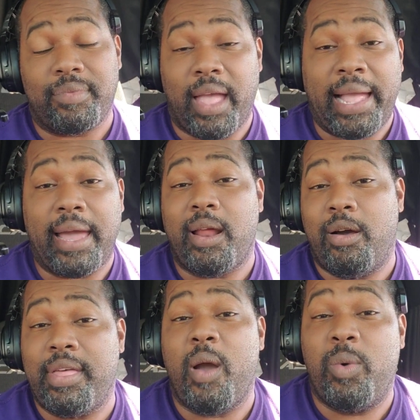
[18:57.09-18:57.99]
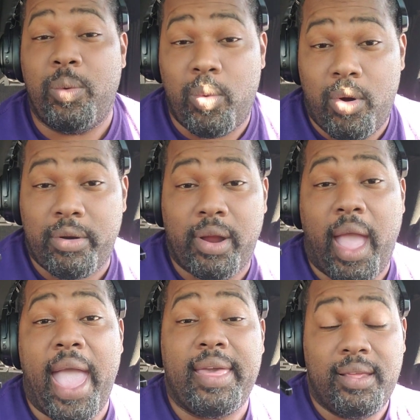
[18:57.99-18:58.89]
I got all that with Warner
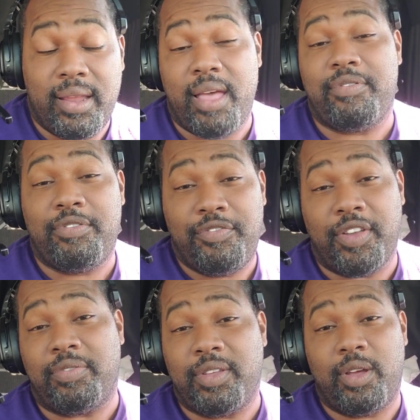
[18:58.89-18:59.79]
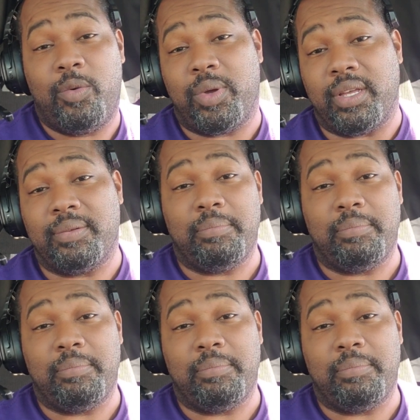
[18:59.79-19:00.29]
at $11.50 a week.